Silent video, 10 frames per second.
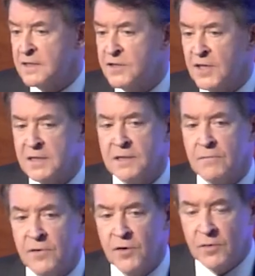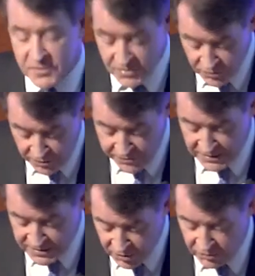suggest that renewables growth
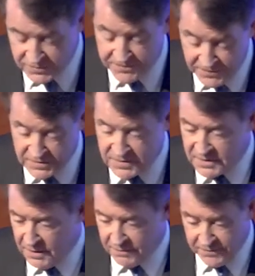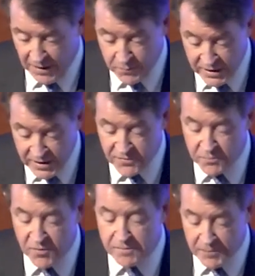is not fast enough, and we need to
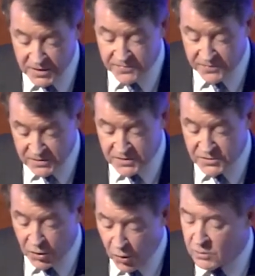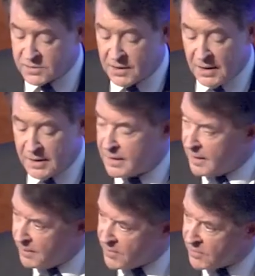move much faster to halt the
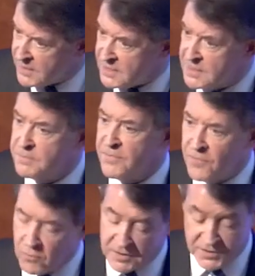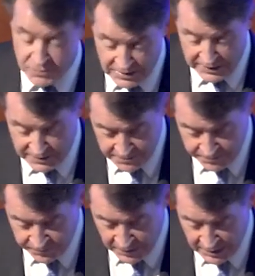climate crisis before it's too late.
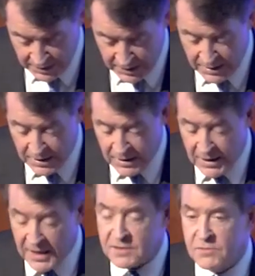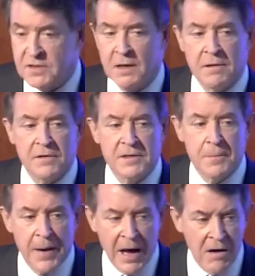As a result, there is a
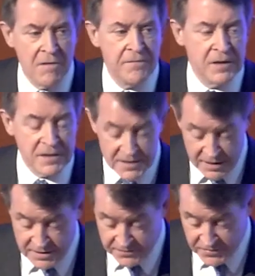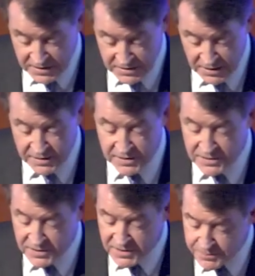powerful incentive for societies
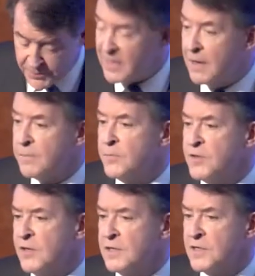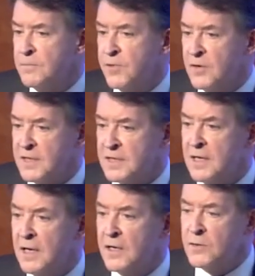to speed up the transition process
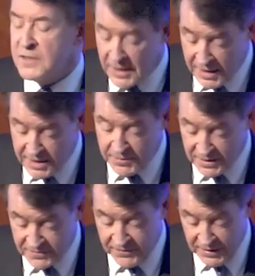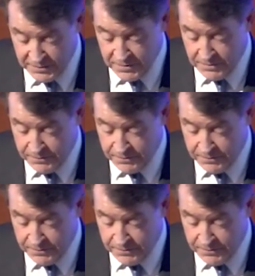using any means available.